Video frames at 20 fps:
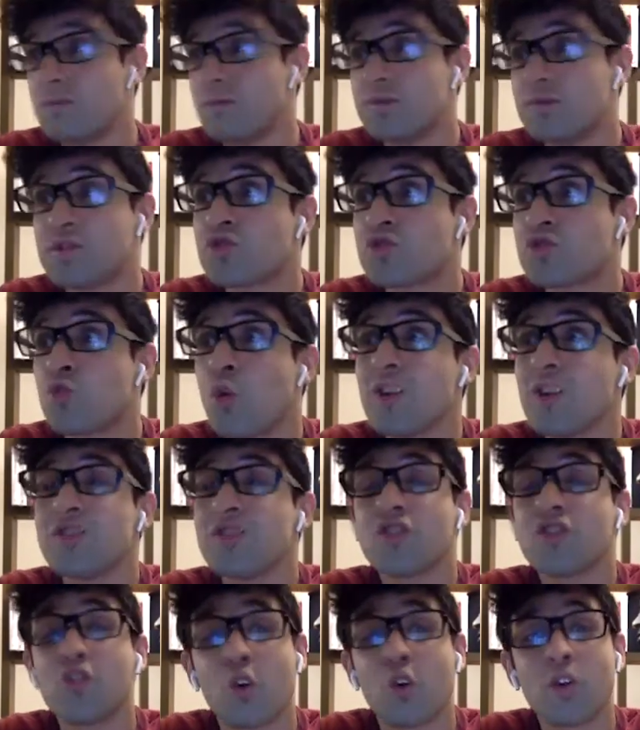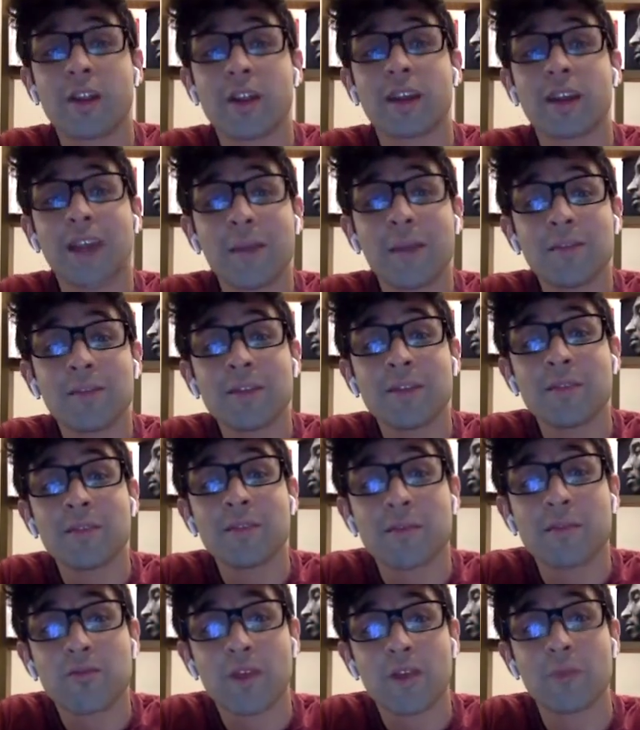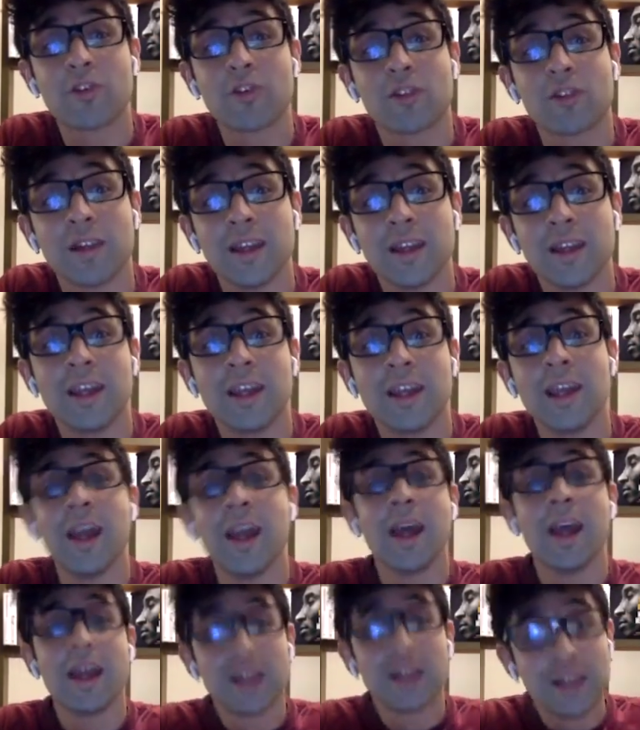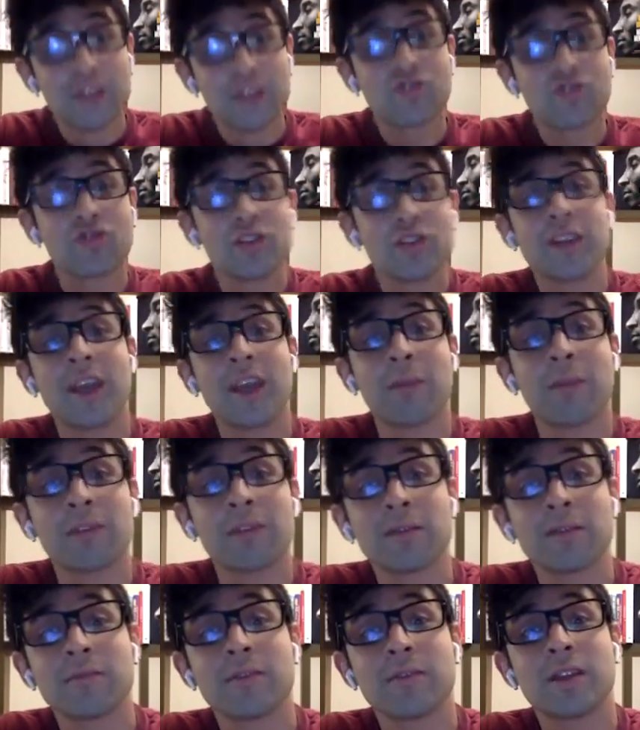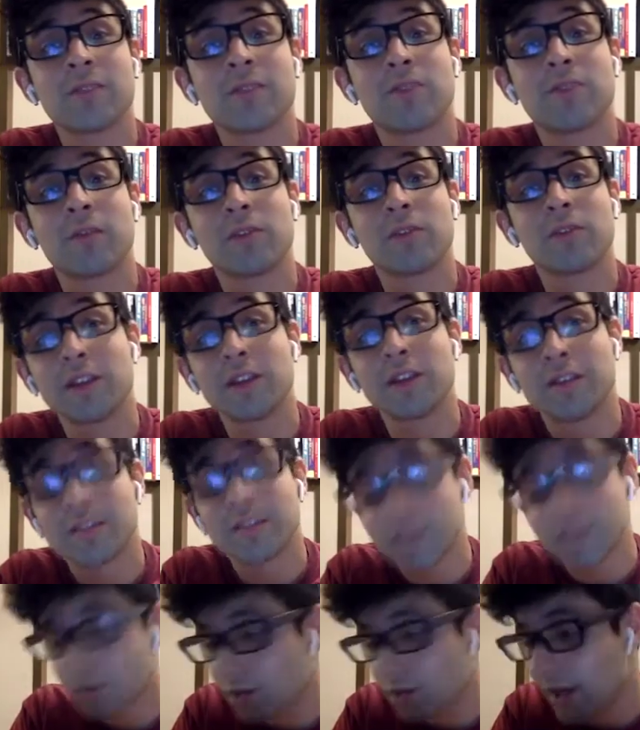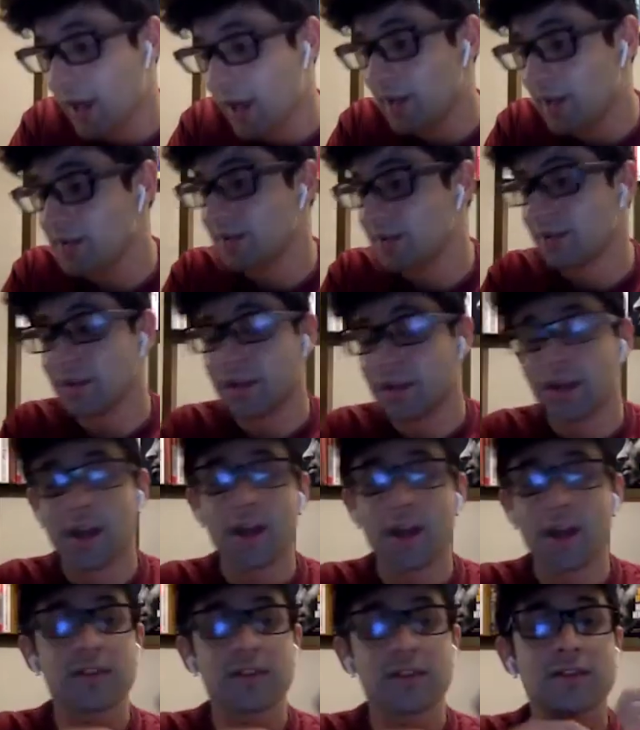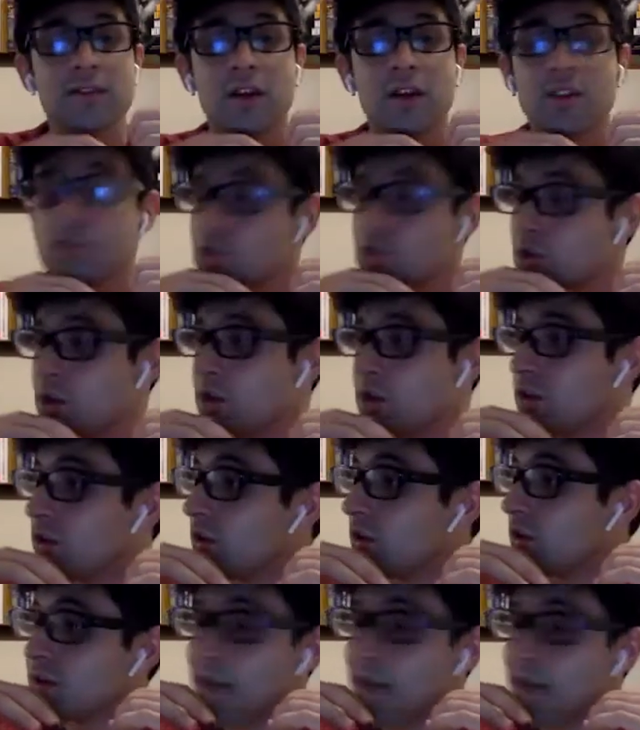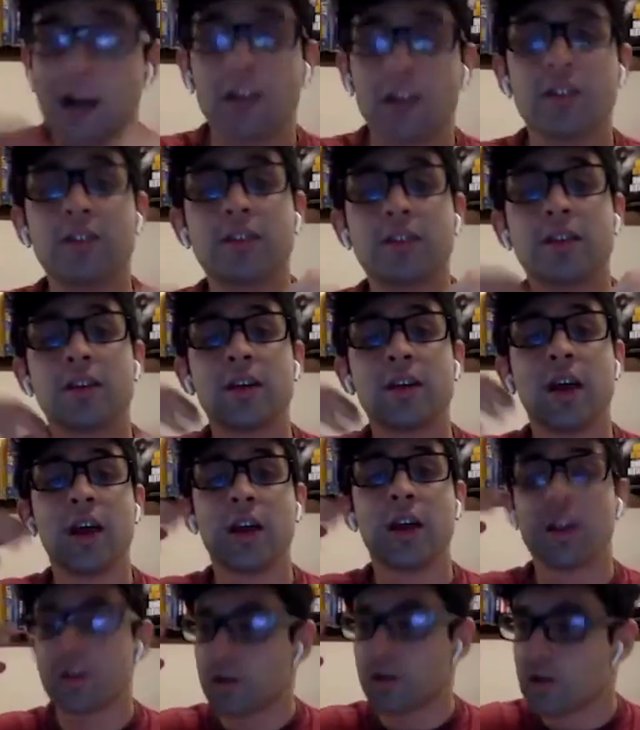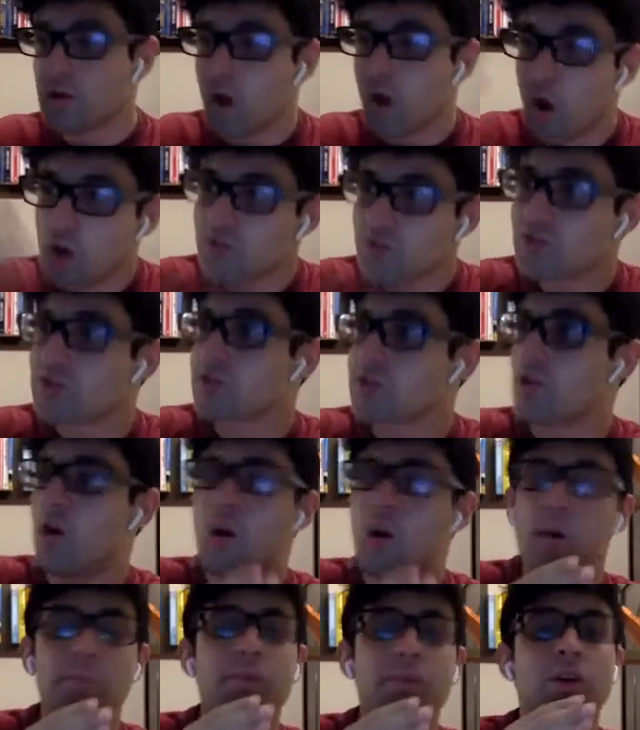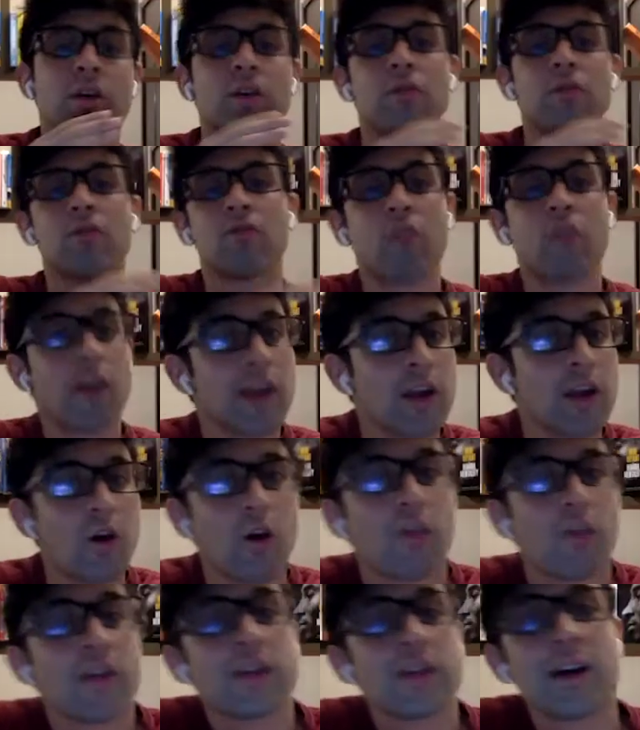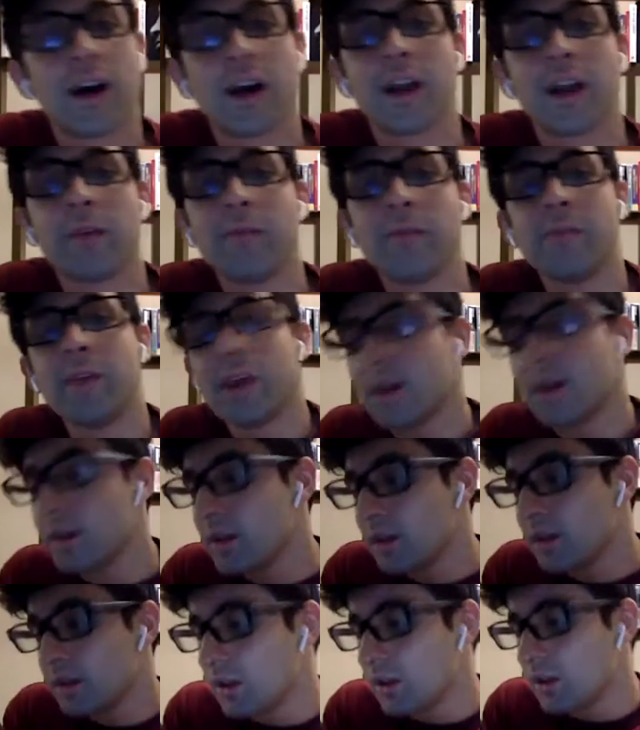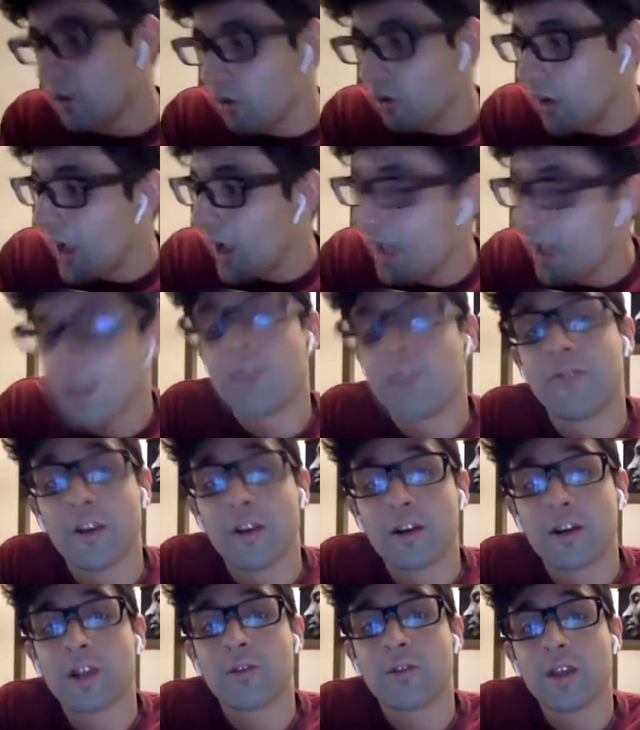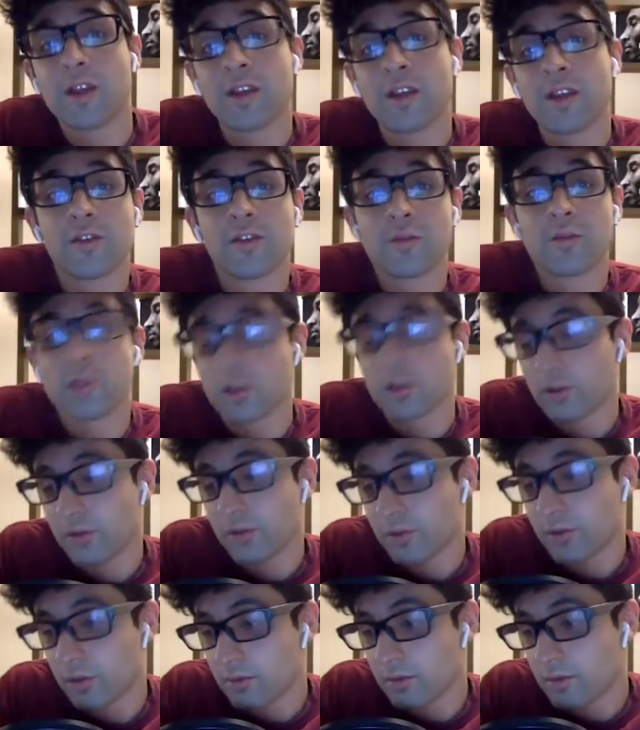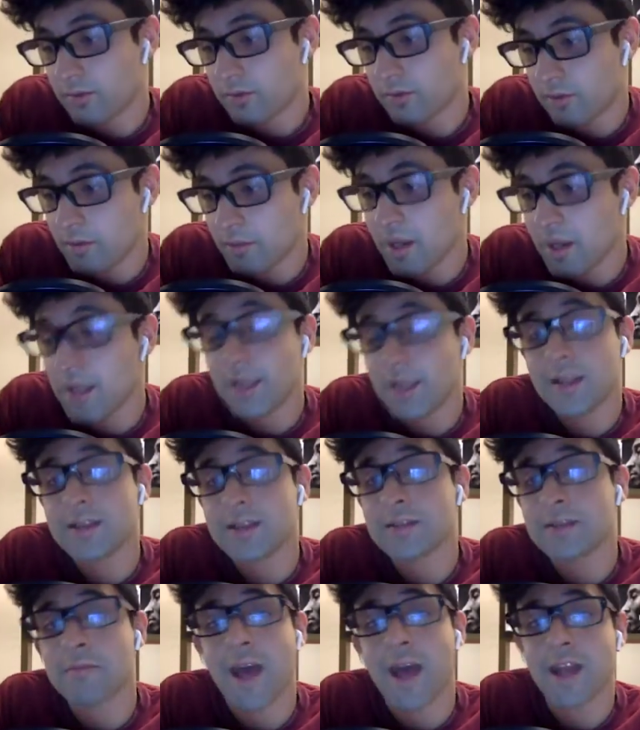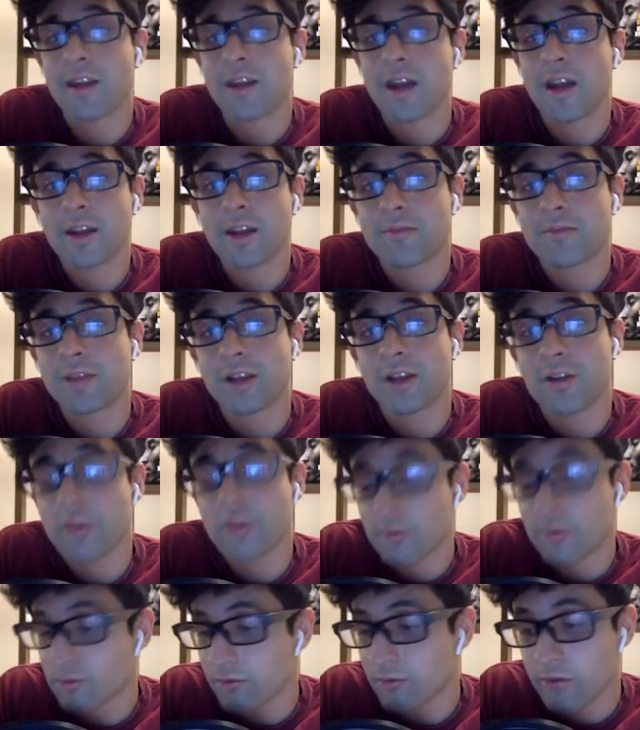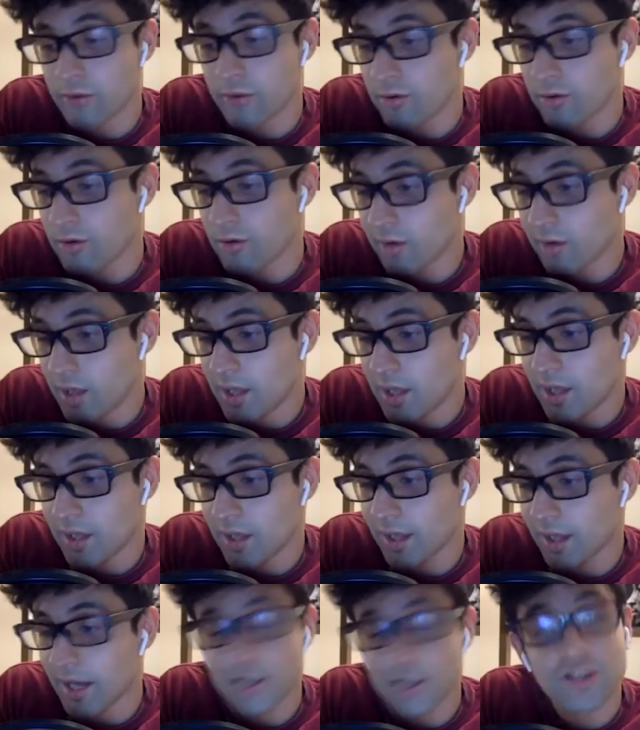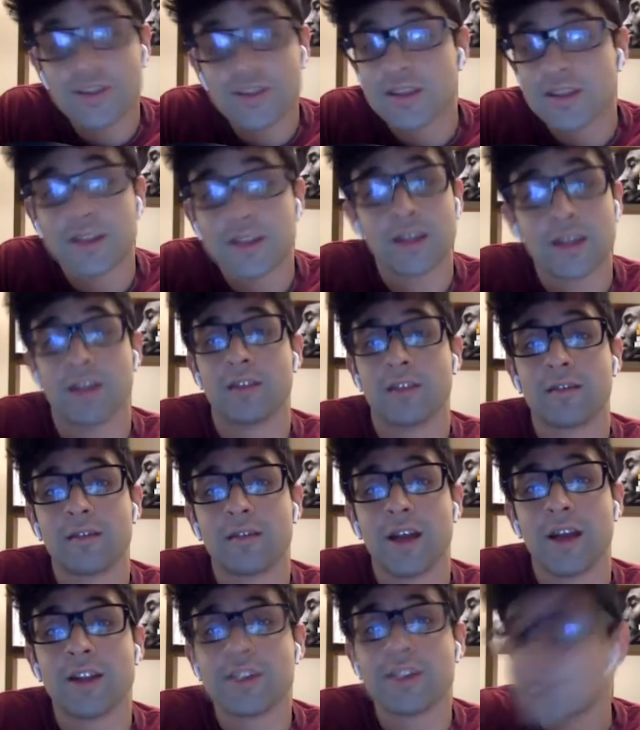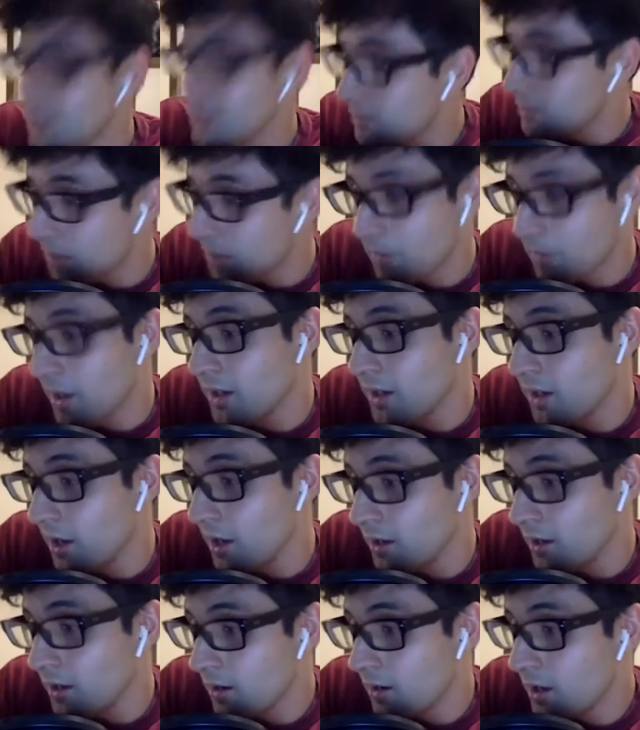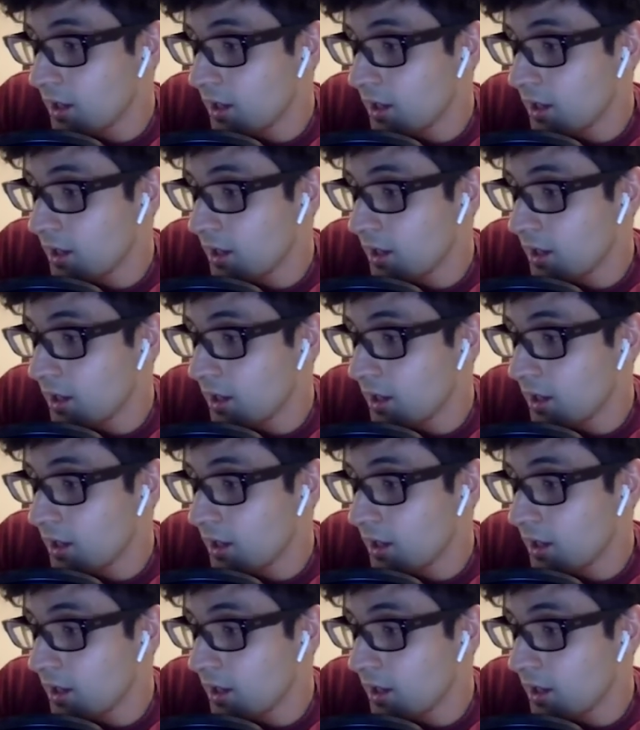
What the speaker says: scored the goal that kept them in the Premier League, literally kept him in the Premier League single-handedly. Such a talented, non-stop, running all the time, and a very creative footballer. So for me, he's a Man United player through and through. Like, I just see it. I just see him at Man United.